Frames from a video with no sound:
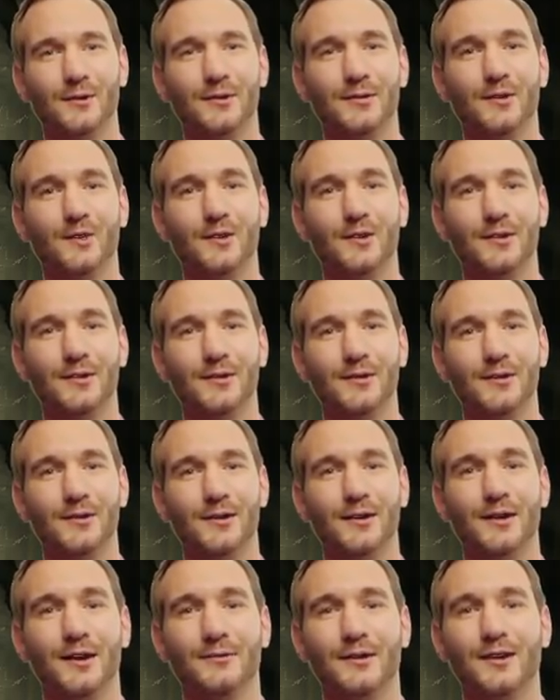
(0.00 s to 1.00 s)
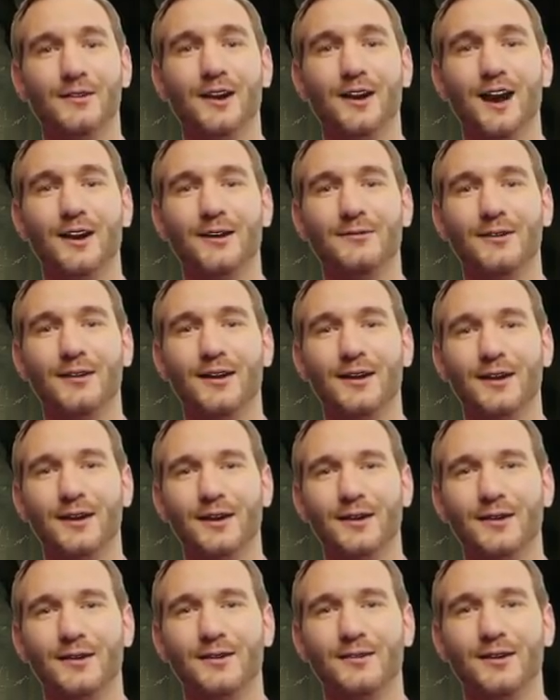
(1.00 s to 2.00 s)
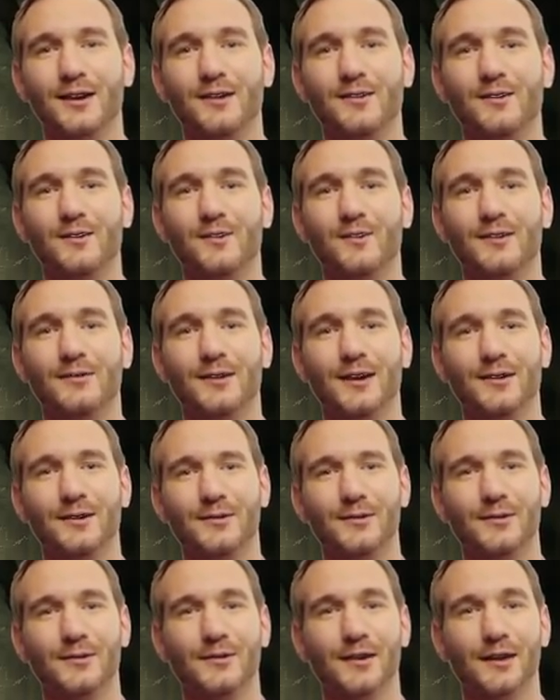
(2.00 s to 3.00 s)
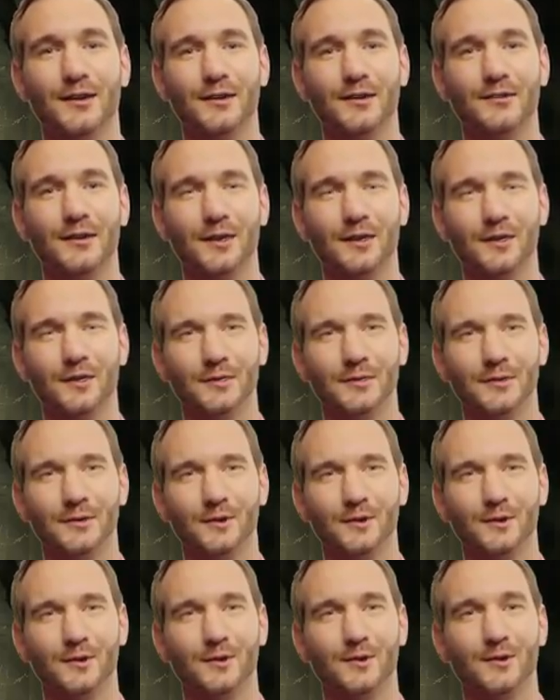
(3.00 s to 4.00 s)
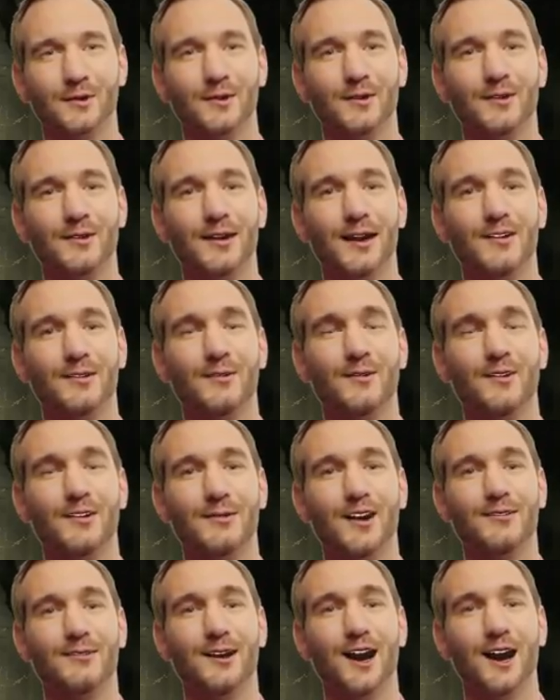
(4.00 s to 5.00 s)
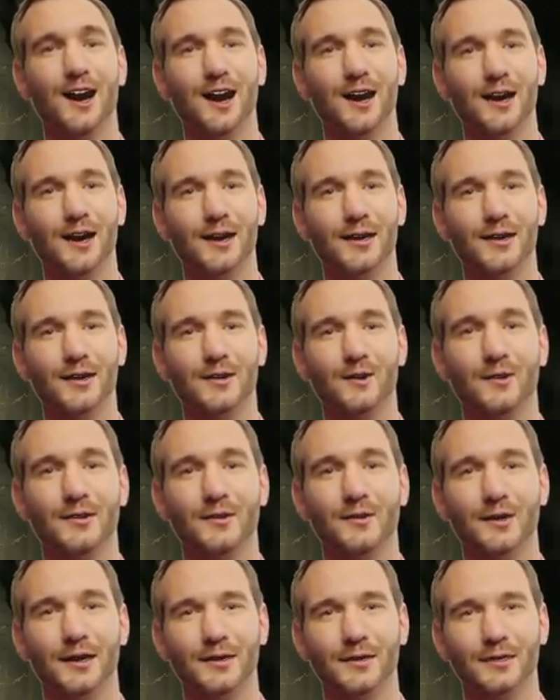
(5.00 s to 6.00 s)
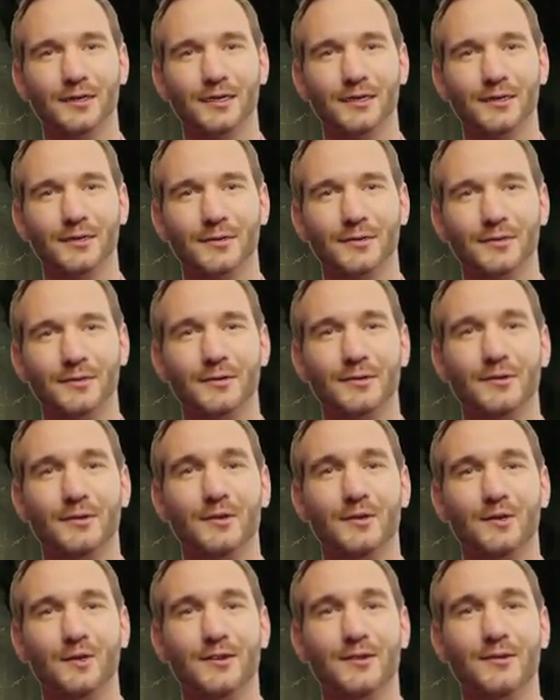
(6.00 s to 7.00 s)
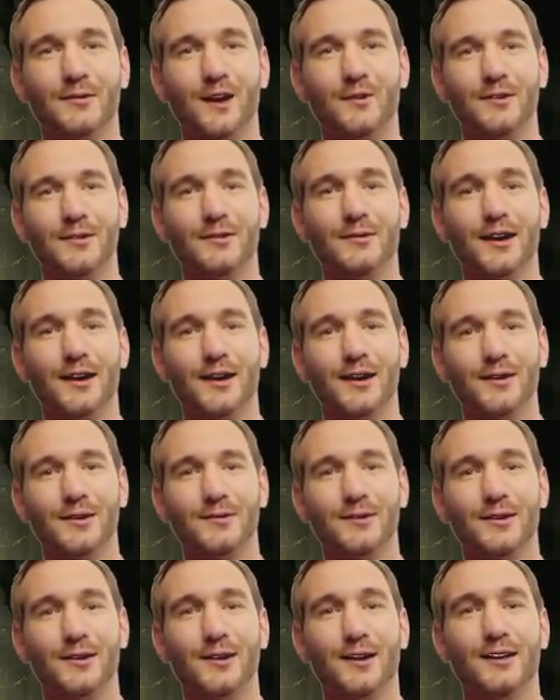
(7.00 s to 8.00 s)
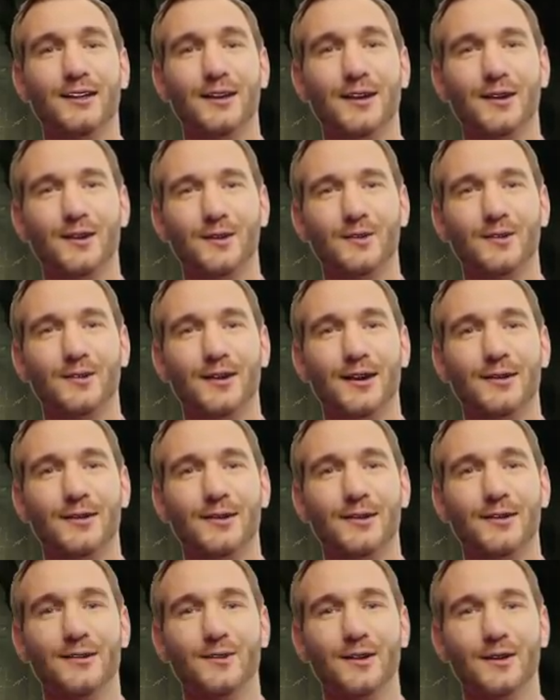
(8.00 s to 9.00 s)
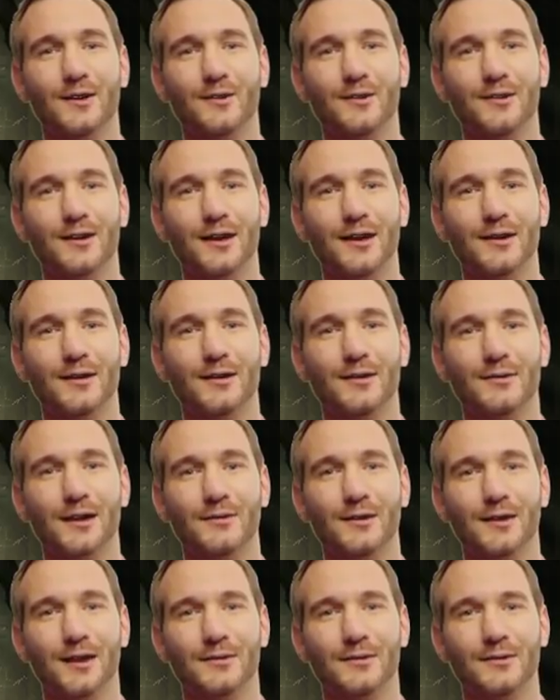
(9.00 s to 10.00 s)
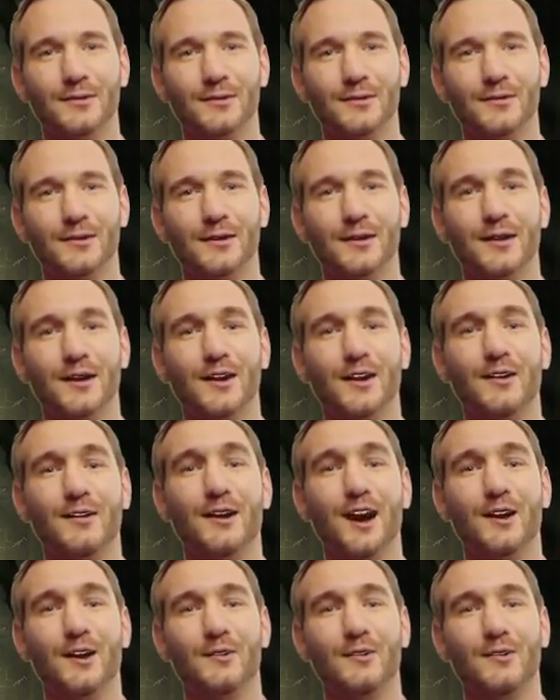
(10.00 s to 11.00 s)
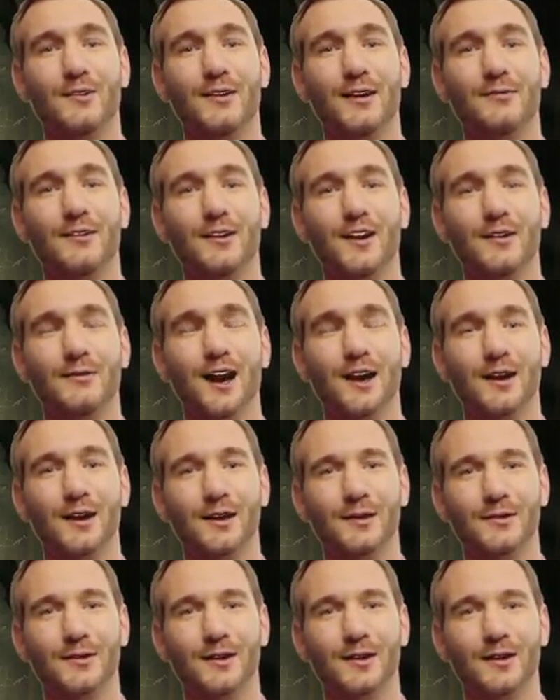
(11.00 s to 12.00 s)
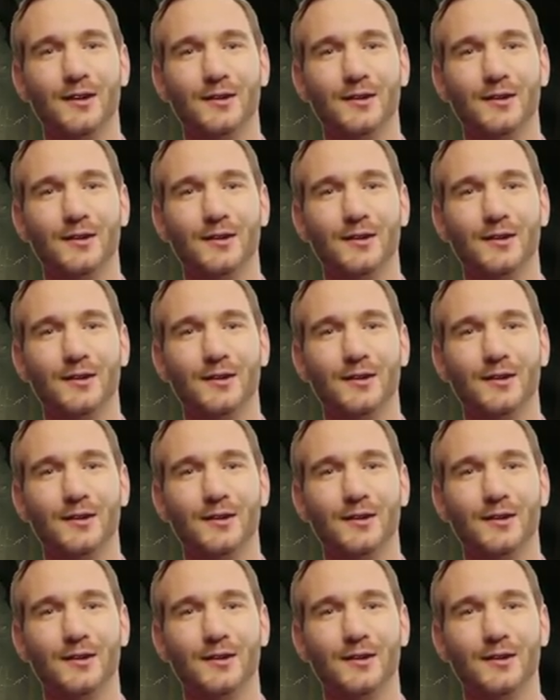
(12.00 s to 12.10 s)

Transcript: You shall put them in 1 basket, and bring them in the basket, and bring the bull and the 2 rams. You shall bring Aaron and his sons to the entrance of the tent of meeting, and wash them with water.